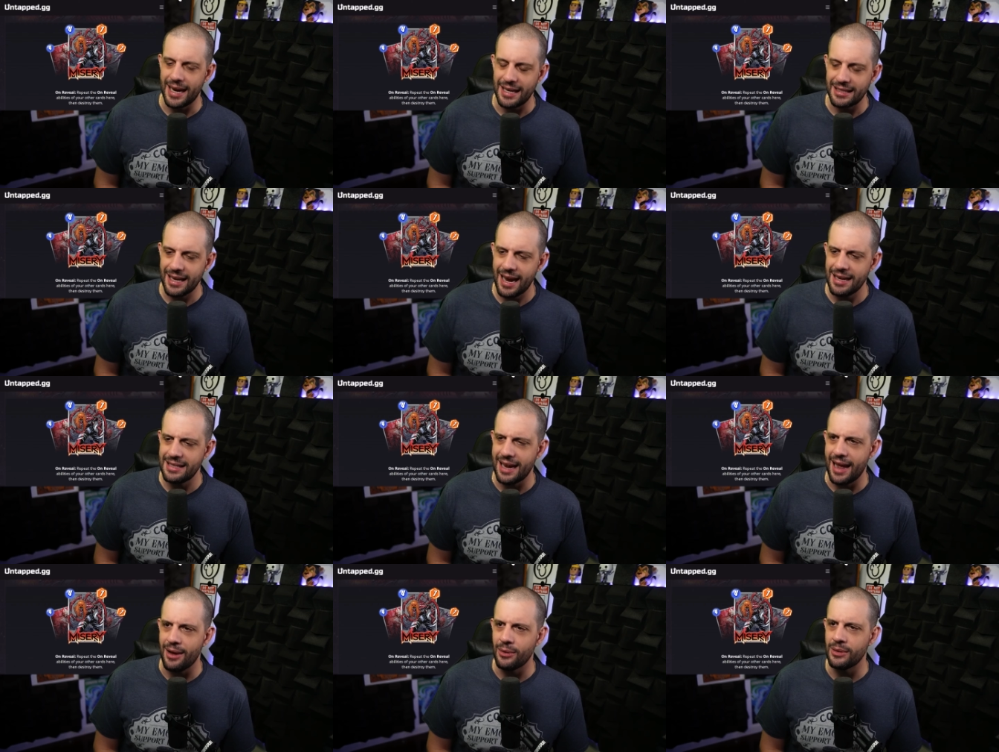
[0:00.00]
I sat
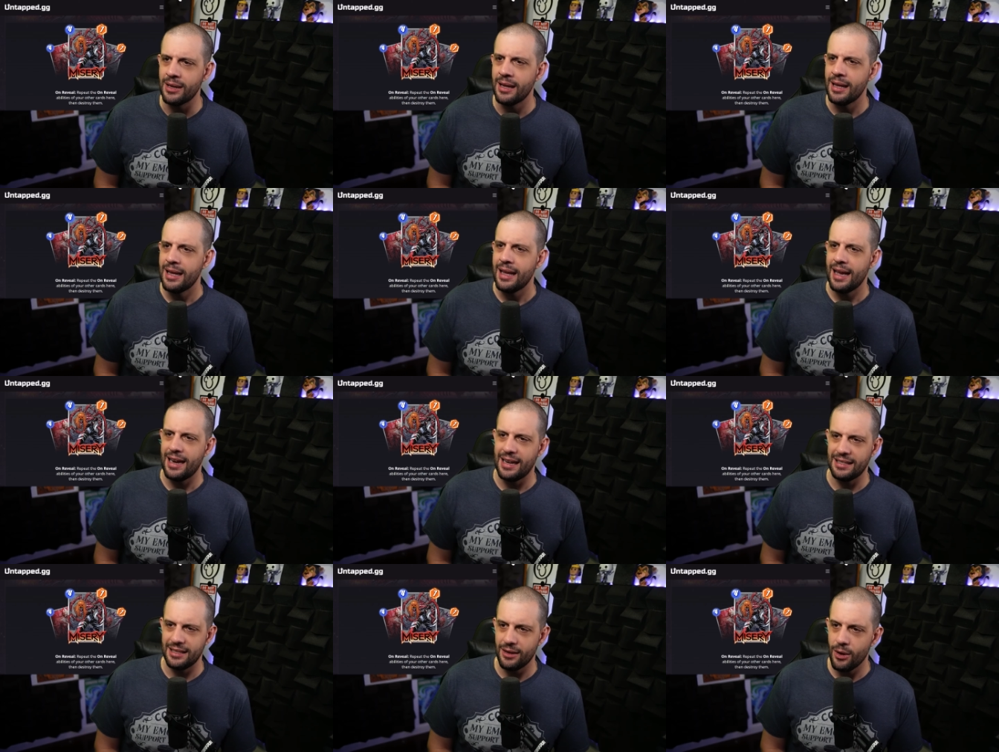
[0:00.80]
down
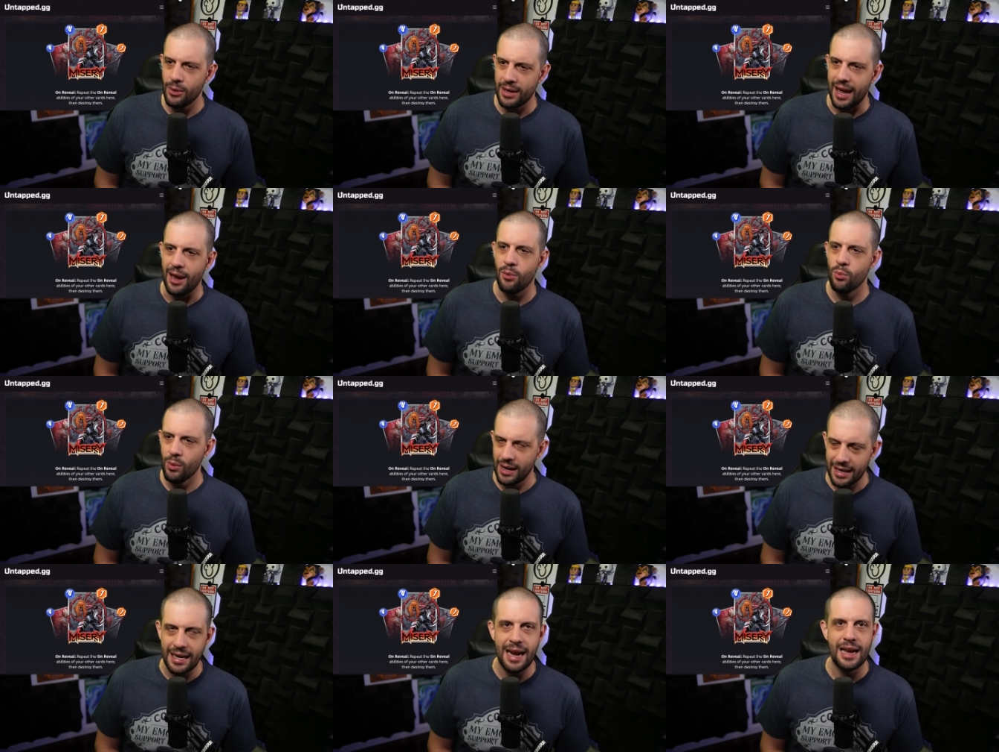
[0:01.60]
and I said, okay,
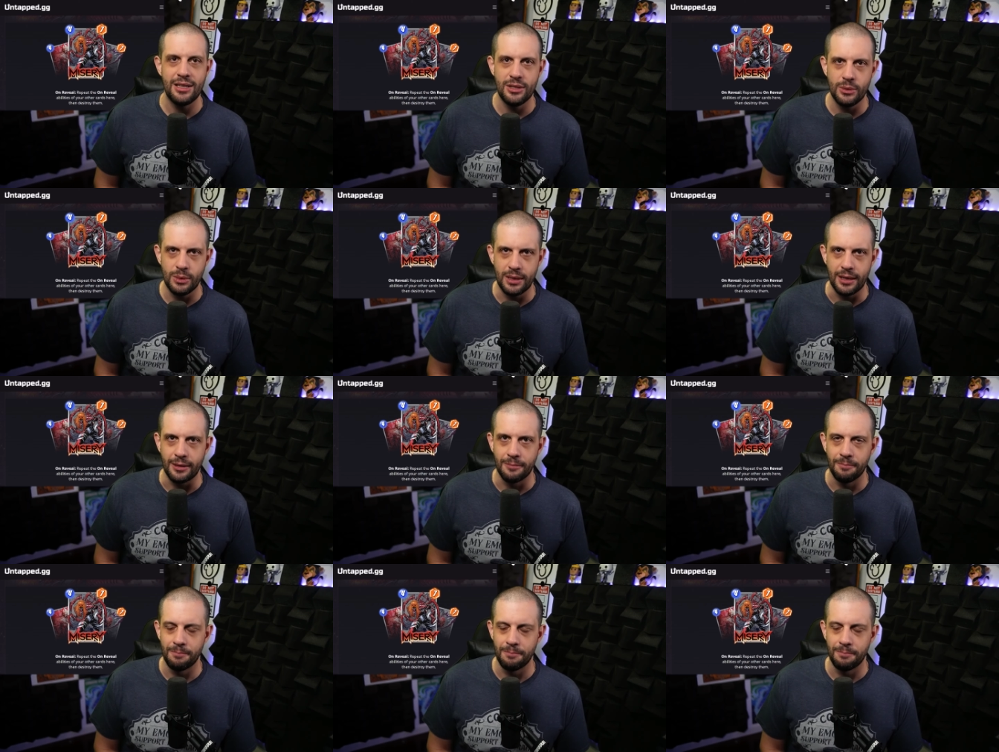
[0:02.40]
what can I do here?